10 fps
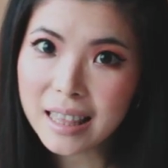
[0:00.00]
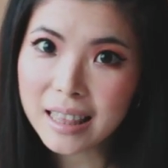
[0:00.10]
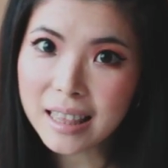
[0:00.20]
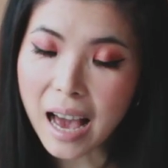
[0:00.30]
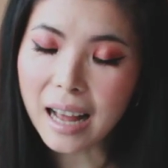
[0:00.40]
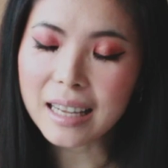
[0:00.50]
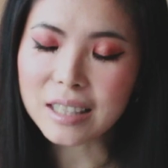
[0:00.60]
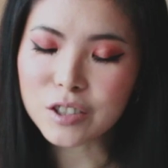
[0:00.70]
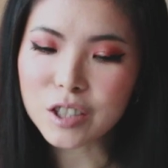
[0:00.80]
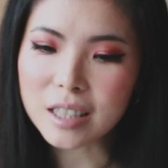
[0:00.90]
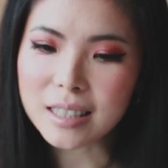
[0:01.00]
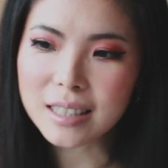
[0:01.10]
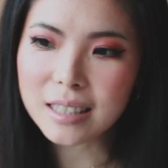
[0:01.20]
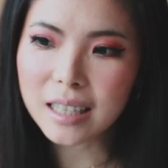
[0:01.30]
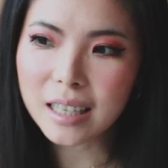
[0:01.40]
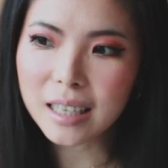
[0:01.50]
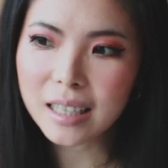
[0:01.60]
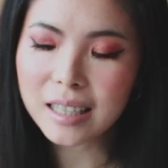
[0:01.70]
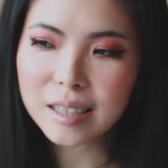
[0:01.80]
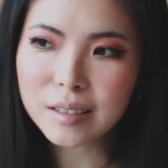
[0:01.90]
that is just
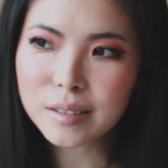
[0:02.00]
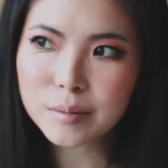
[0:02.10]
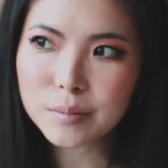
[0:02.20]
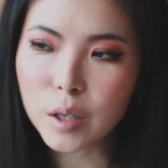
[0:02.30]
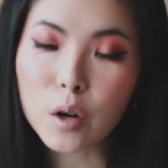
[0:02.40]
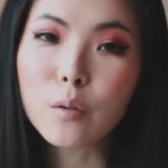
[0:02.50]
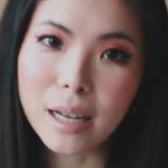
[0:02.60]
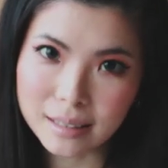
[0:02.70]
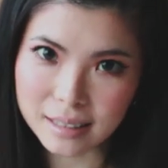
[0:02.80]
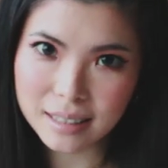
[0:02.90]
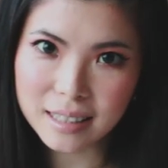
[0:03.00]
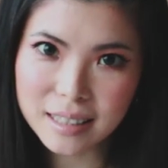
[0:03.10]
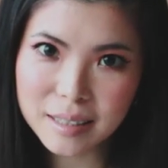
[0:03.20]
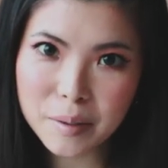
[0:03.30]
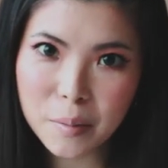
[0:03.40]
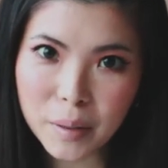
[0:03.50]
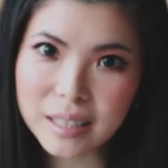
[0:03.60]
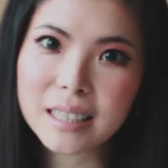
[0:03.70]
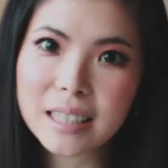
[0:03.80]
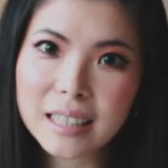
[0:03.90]
horrendous,
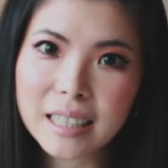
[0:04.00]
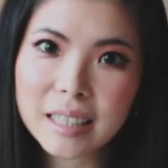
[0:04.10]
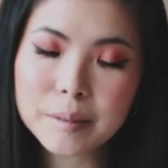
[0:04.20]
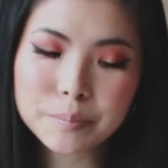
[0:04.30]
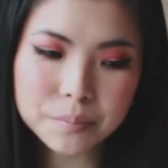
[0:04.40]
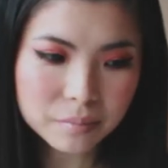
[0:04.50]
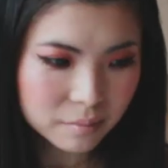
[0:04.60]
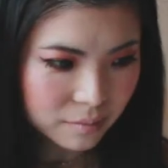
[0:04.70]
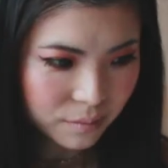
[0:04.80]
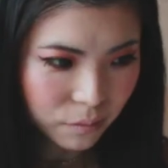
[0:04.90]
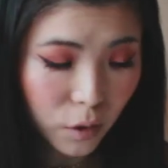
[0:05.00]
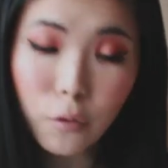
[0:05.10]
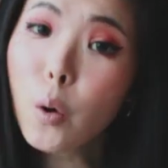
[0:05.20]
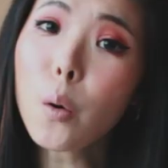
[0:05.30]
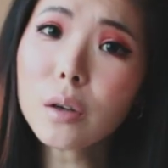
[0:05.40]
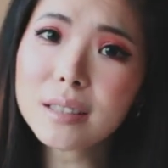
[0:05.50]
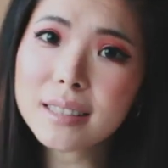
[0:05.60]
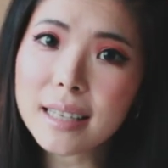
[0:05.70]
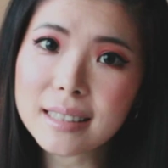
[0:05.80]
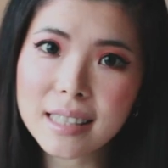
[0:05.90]
basically. Of course,
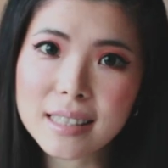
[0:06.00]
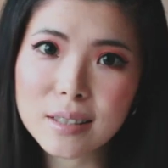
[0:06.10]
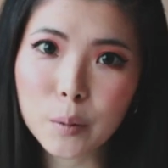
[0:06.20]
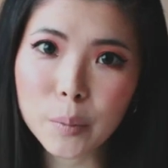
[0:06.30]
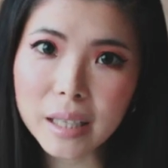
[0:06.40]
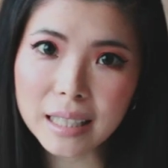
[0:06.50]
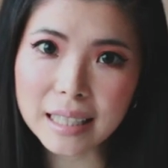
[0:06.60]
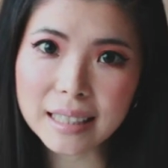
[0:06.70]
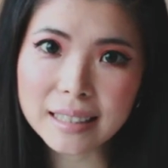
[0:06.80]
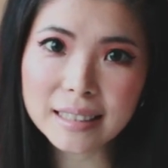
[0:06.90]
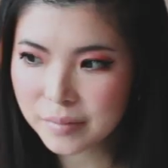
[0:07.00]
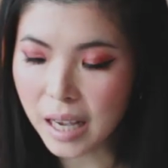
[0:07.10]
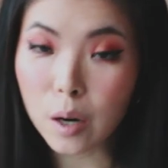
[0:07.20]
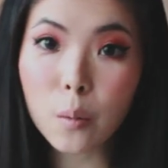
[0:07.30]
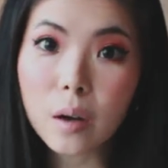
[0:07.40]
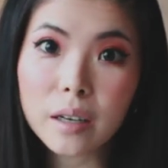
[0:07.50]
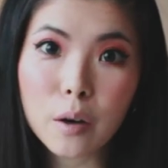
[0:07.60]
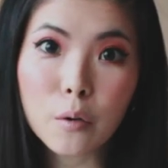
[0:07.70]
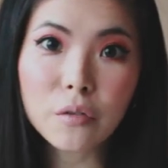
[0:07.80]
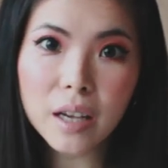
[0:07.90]
that's his opinion. I don't want
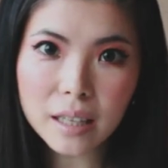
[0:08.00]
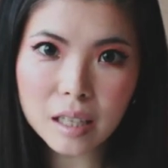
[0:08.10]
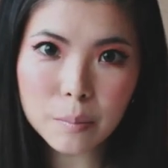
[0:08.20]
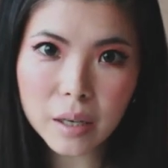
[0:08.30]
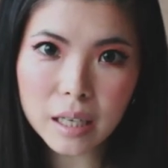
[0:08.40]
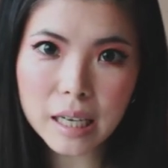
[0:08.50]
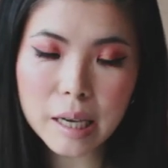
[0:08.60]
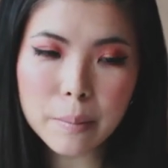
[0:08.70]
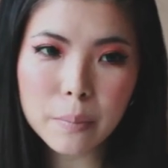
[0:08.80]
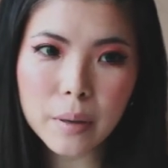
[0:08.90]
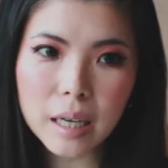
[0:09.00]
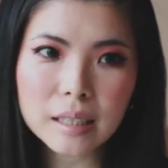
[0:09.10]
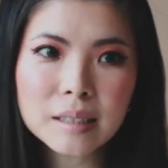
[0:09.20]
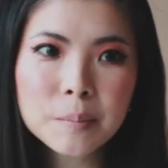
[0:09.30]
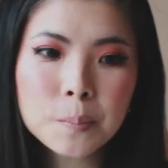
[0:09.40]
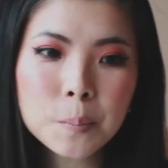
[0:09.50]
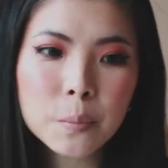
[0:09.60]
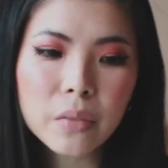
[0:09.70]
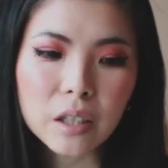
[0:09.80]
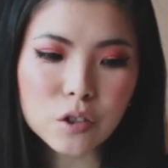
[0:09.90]
to offend anybody, but
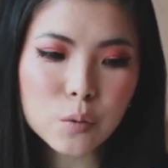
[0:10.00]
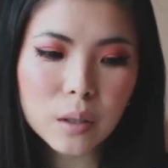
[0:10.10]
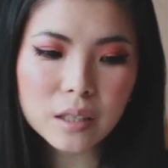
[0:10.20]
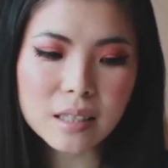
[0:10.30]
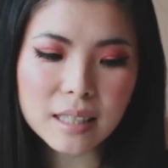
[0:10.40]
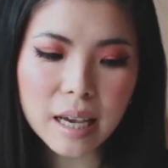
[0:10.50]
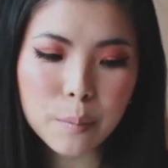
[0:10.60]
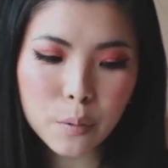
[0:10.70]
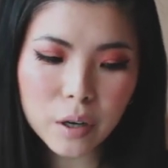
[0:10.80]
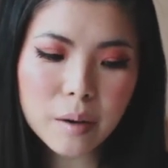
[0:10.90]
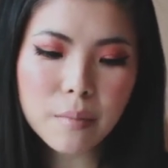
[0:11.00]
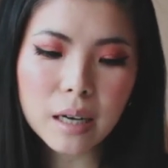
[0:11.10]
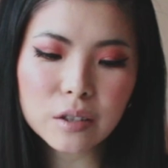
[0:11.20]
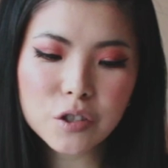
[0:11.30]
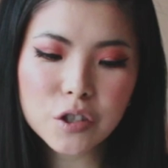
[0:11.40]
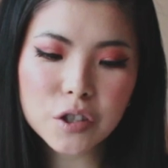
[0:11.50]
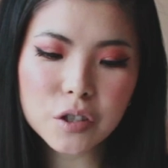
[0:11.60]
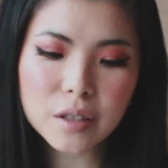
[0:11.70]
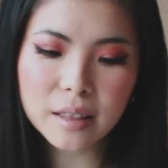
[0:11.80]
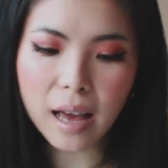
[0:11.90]
I just wanted to say pretty
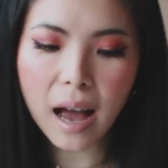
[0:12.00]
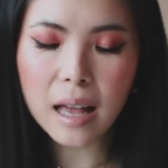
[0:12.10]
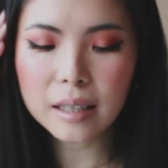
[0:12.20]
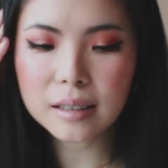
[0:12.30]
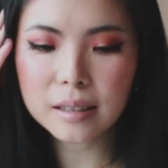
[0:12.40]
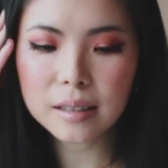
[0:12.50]
much that